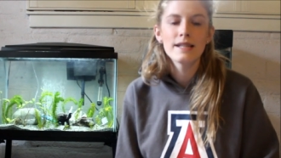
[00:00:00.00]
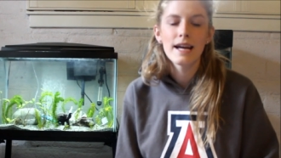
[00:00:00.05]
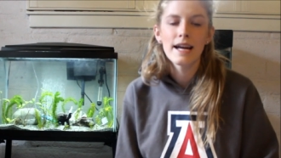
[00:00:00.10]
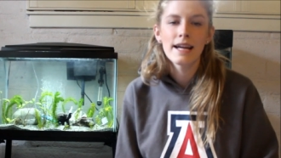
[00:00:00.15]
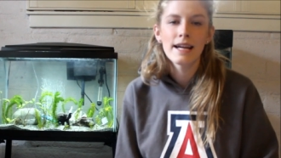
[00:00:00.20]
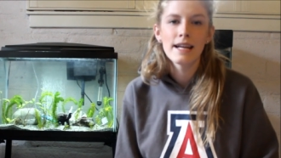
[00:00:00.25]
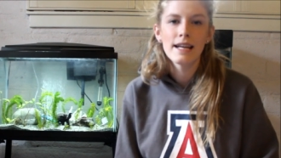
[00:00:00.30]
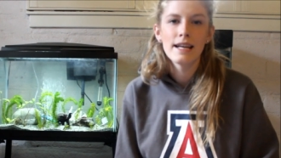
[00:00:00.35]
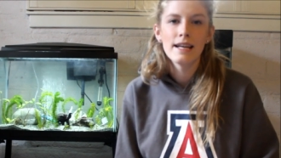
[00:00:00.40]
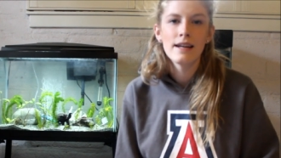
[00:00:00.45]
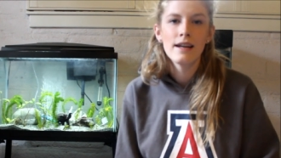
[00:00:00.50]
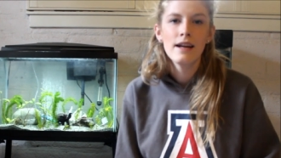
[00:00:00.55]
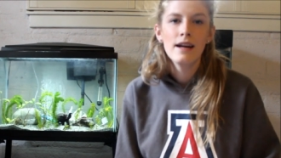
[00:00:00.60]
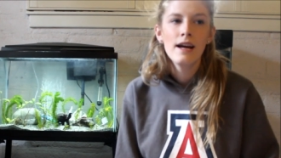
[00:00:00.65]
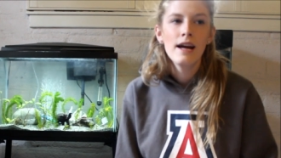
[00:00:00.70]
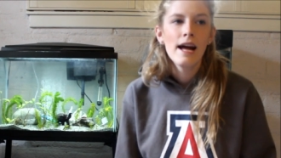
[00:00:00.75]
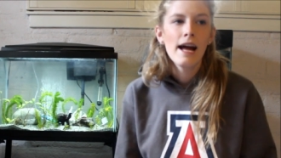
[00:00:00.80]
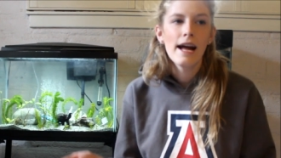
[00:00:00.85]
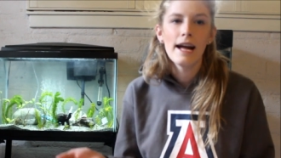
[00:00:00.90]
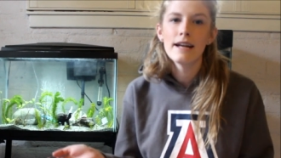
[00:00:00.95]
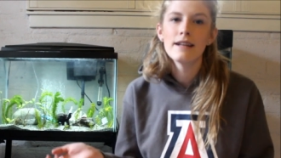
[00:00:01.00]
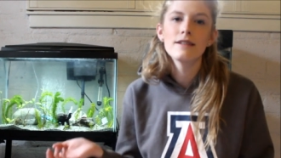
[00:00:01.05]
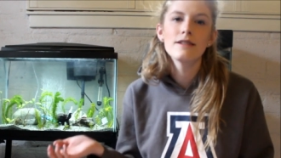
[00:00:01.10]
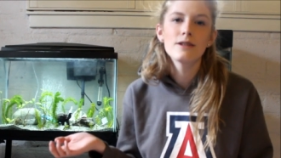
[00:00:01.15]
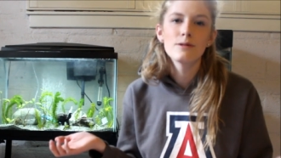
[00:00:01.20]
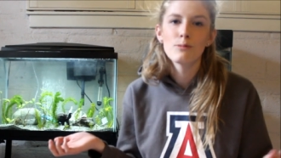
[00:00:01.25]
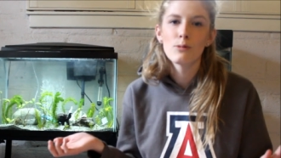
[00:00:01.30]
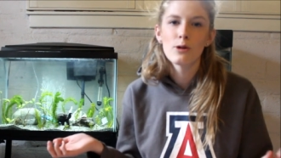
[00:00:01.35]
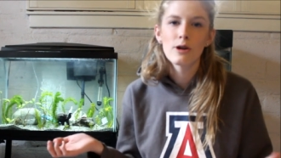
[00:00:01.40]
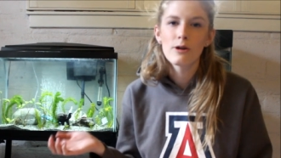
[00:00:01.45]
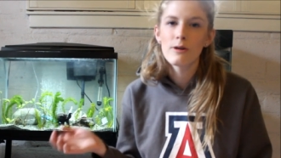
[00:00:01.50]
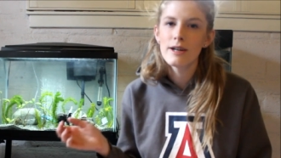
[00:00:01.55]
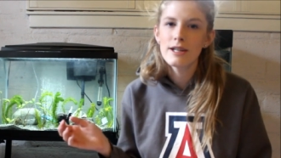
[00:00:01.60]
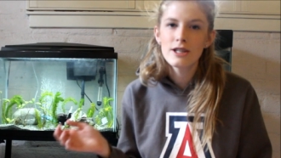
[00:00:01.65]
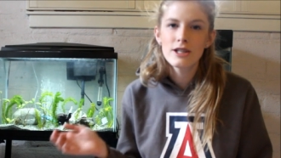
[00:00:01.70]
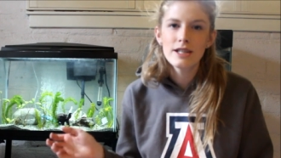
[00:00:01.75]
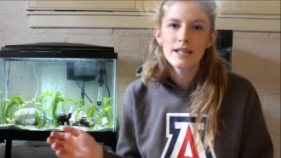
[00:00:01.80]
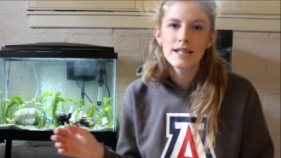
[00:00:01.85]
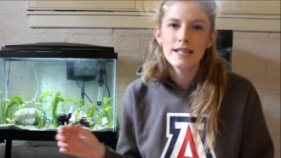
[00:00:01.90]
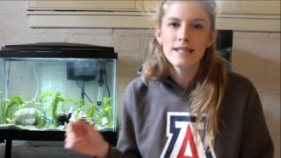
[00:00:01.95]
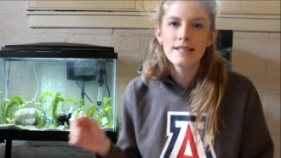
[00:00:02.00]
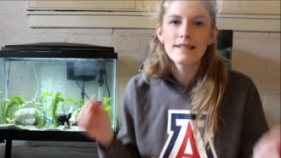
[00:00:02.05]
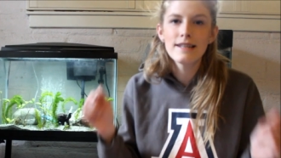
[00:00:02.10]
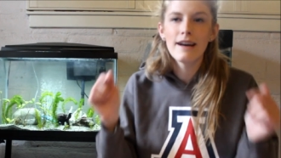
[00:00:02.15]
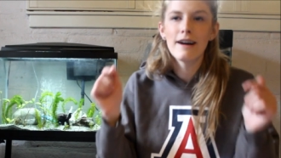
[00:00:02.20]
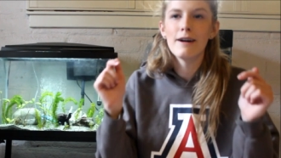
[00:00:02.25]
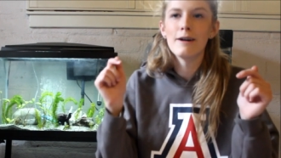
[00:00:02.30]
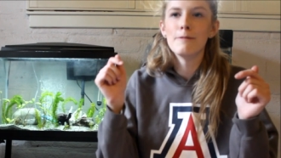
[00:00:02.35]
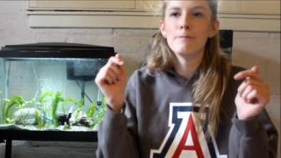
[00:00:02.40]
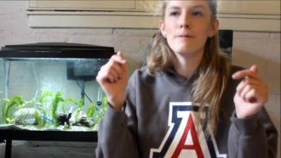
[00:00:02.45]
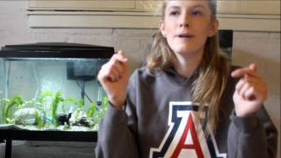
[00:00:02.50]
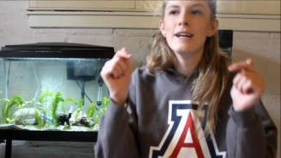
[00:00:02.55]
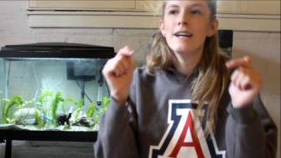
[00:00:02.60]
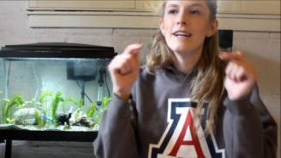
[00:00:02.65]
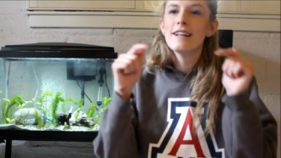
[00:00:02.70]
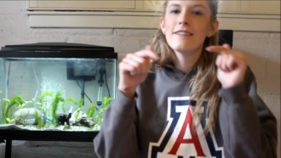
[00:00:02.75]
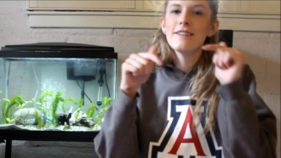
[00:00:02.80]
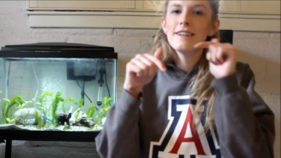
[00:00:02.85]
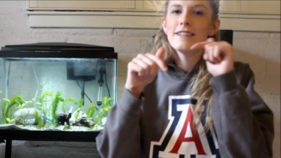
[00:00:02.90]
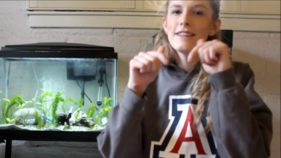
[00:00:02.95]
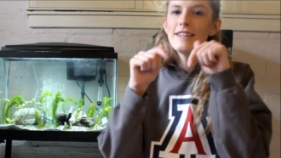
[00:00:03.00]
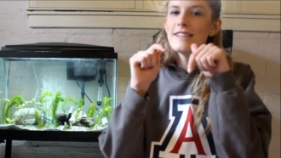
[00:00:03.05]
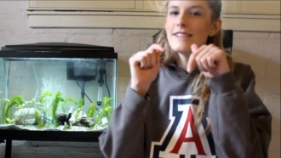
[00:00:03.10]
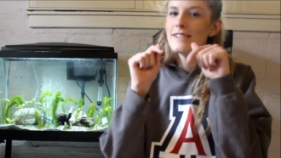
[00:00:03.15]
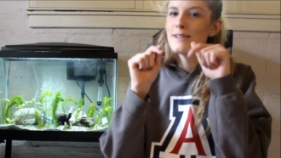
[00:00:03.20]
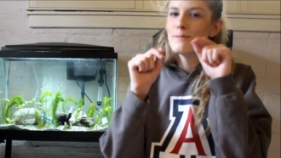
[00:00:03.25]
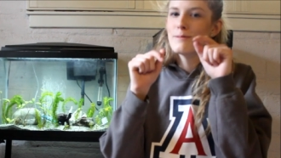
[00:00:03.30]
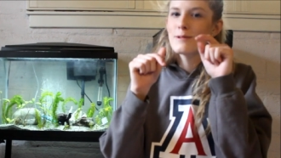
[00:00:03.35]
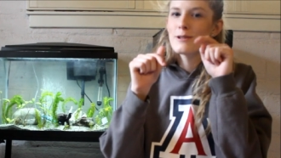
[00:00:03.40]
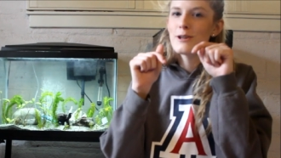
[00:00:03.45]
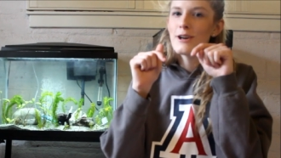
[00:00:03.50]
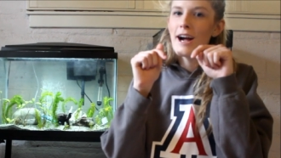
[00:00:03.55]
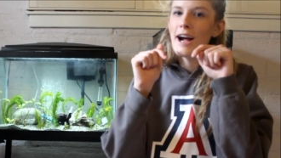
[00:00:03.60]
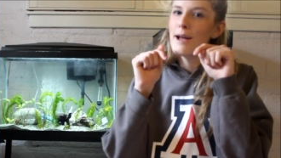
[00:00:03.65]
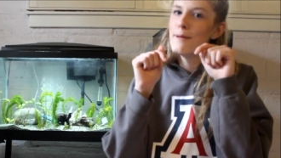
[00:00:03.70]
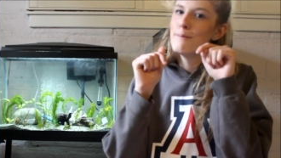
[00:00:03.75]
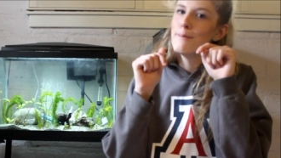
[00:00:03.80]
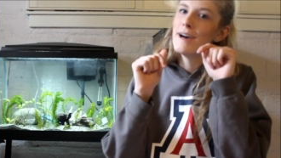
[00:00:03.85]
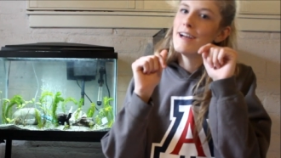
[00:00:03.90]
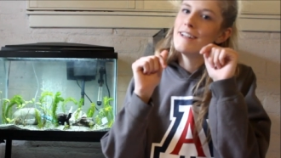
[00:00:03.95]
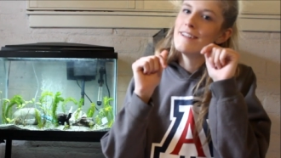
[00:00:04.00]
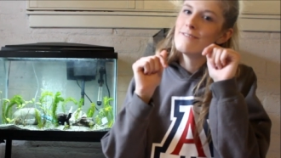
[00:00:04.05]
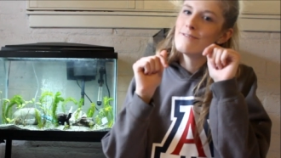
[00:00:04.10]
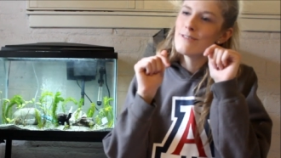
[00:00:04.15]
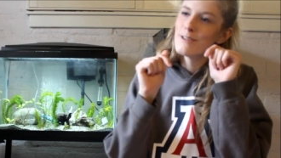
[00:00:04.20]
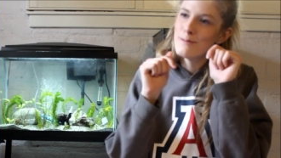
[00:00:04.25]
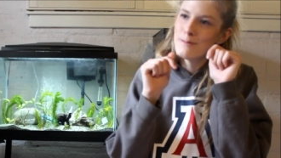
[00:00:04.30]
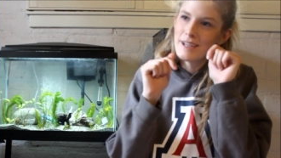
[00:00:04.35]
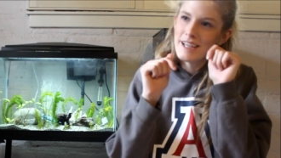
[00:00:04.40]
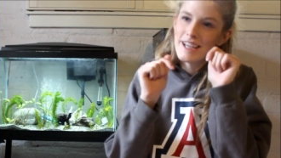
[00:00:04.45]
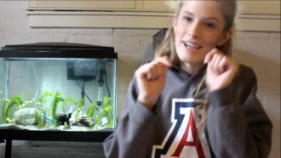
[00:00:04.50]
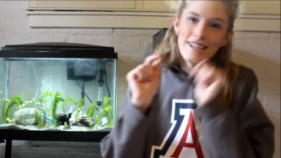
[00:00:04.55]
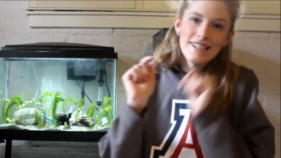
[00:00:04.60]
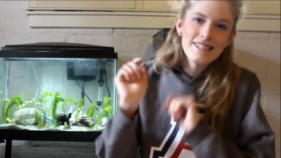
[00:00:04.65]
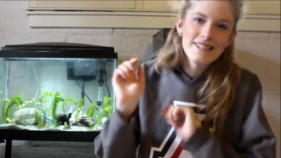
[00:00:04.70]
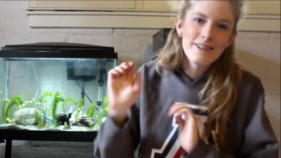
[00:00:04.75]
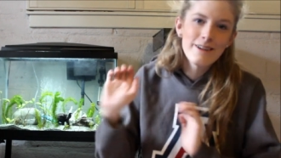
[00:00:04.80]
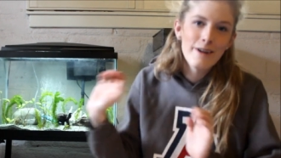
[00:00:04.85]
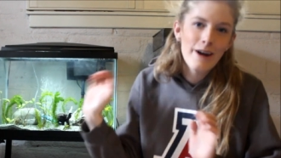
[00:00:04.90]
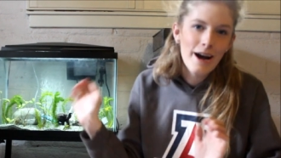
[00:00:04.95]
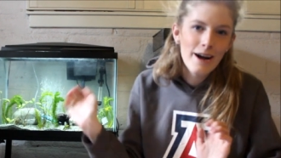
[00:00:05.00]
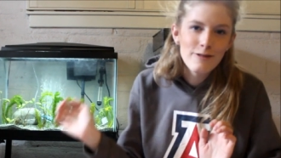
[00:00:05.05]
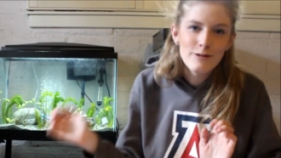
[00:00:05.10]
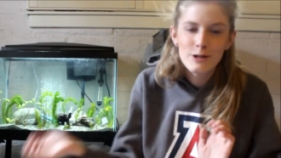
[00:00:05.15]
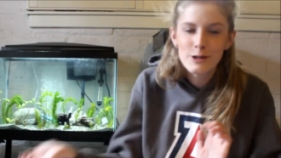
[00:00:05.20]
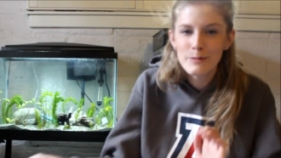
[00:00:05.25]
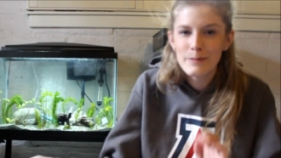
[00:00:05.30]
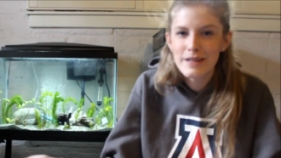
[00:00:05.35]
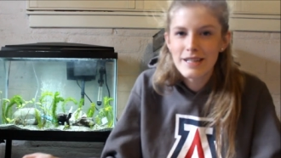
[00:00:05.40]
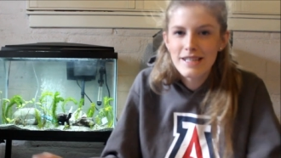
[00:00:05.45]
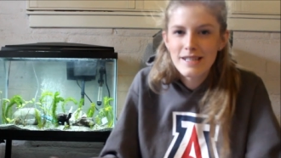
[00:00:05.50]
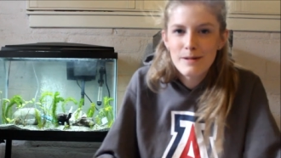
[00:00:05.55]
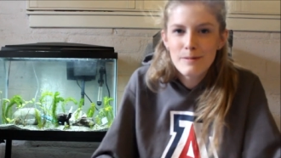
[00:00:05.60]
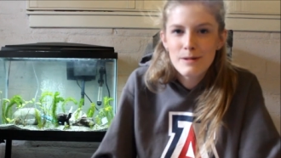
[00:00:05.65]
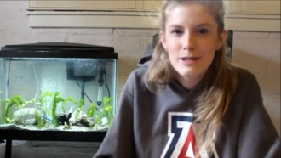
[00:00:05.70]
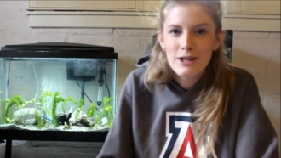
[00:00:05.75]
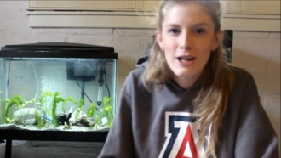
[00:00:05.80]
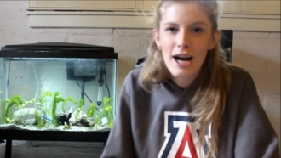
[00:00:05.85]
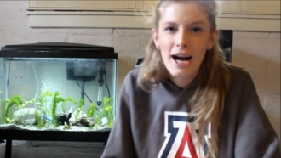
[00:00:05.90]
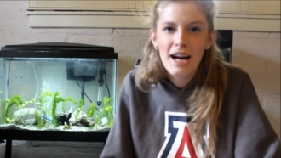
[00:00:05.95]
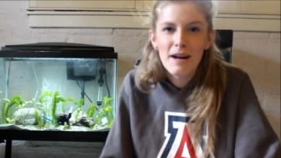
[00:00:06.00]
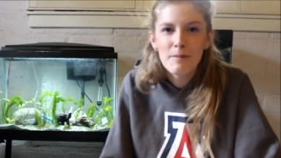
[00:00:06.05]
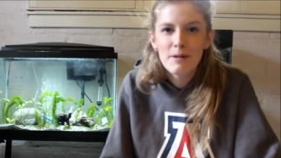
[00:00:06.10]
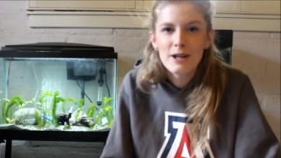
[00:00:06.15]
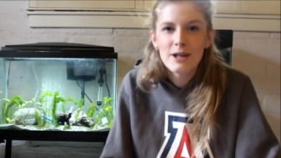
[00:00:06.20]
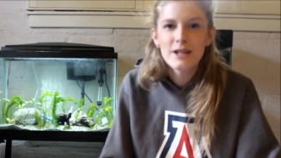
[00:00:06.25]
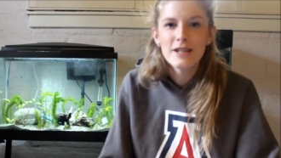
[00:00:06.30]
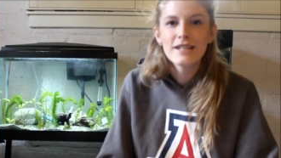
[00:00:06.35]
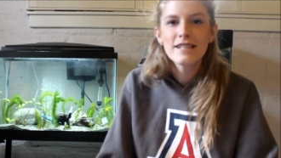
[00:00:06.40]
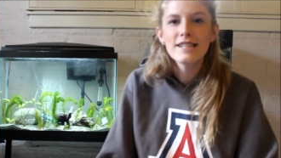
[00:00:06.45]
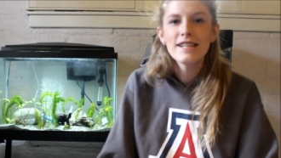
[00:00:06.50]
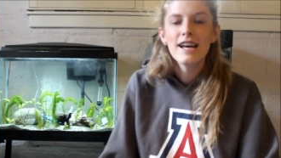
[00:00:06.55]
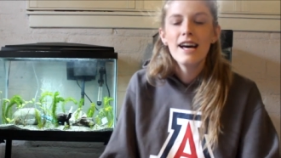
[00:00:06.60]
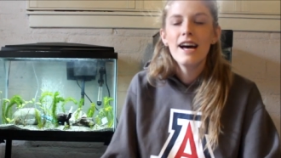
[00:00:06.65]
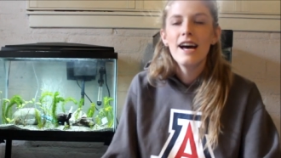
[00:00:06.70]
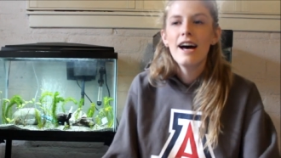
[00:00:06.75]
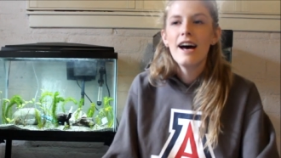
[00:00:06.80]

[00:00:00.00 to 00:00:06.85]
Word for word: I can answer more questions. Um, click the subscribe button for me. I still don't have too many subscribers.